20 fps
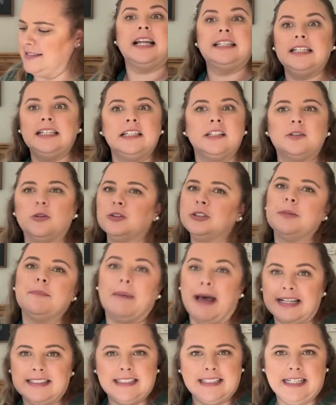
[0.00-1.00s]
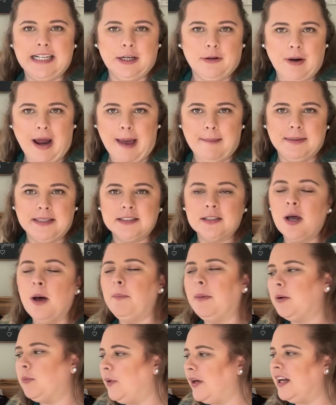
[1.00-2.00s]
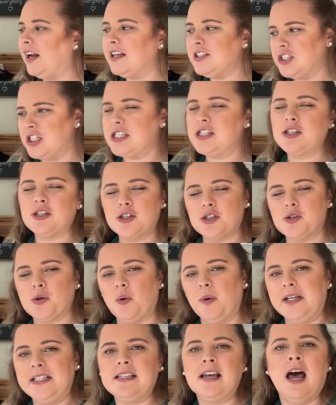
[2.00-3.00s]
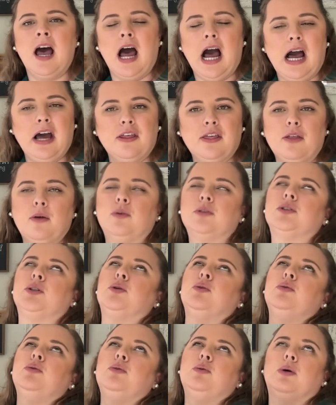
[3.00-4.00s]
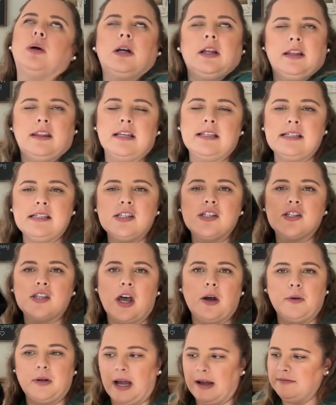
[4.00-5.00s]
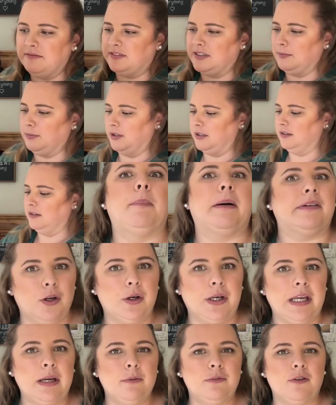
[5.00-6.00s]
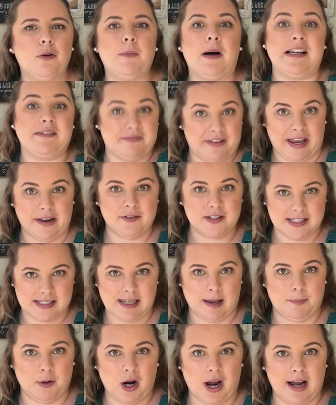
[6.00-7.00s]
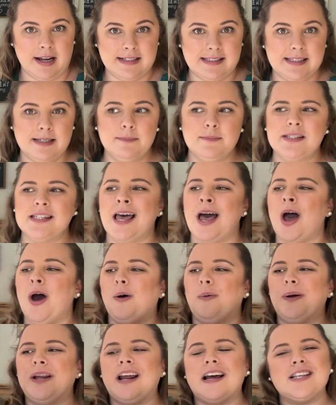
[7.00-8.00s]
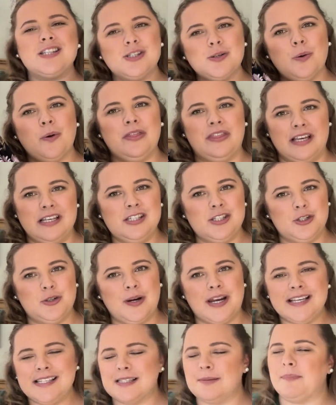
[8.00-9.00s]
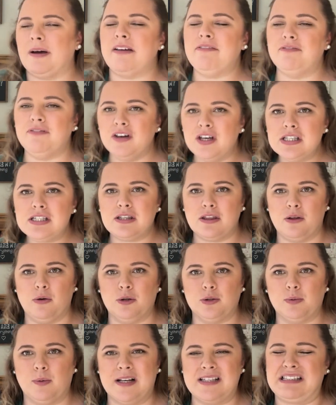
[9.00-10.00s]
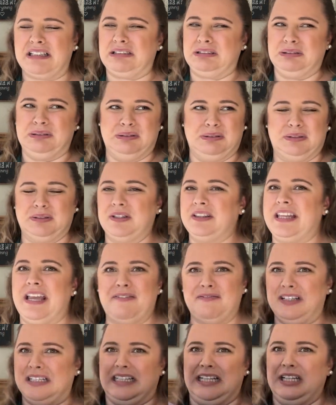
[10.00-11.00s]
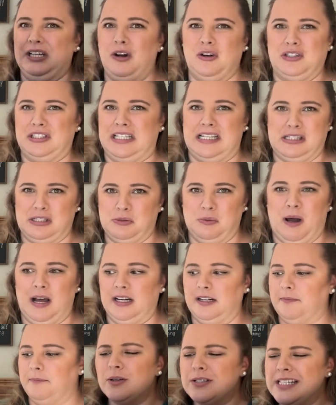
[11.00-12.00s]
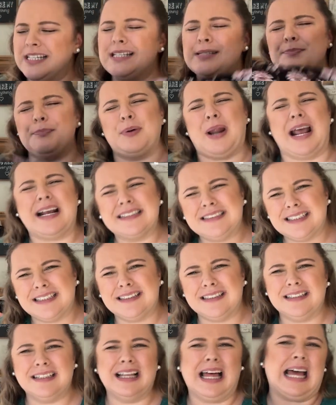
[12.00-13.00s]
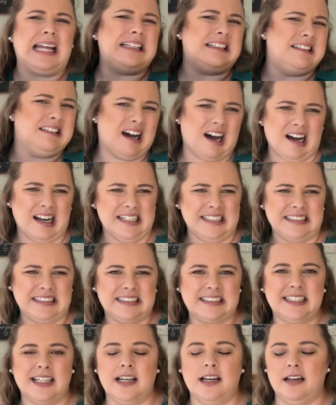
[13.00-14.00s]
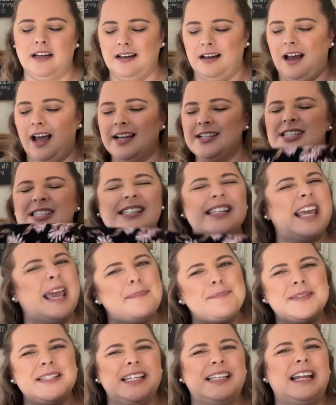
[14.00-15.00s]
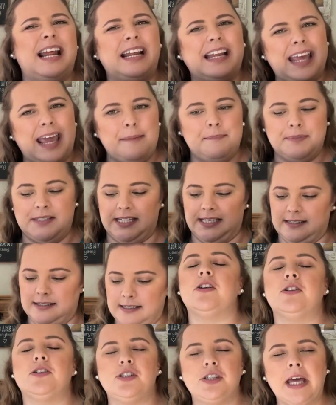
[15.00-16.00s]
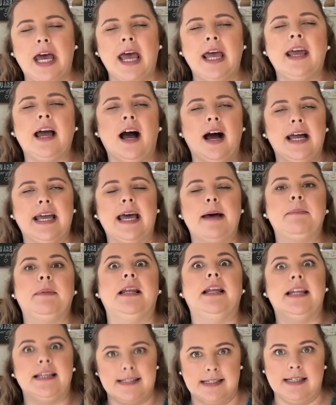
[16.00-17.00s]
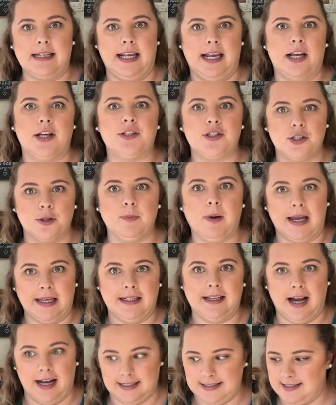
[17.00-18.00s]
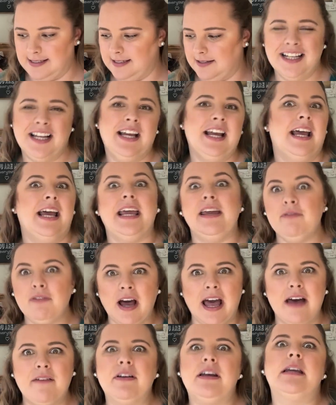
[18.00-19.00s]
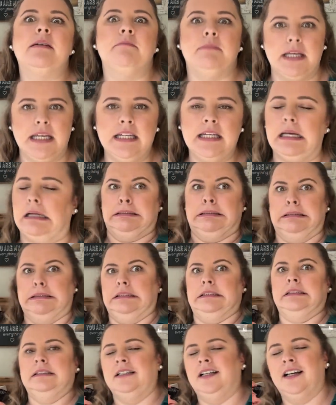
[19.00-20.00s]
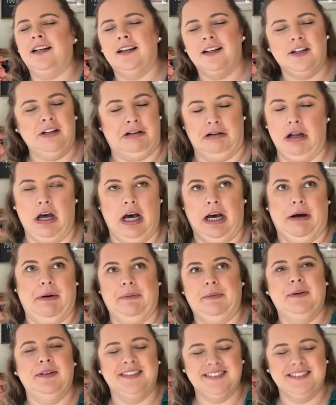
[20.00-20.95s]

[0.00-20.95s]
I didn't automatically grab it, but when I just saw it, I thought, ooh, this is so comfortable. But looking for my favorite summer items, when I saw this dress, my first thought was, ooh, definitely not this one. Because it is practical and nice. I just kept it and kept it. So today I am listening to my gut. If I have an immediate, ugh, no.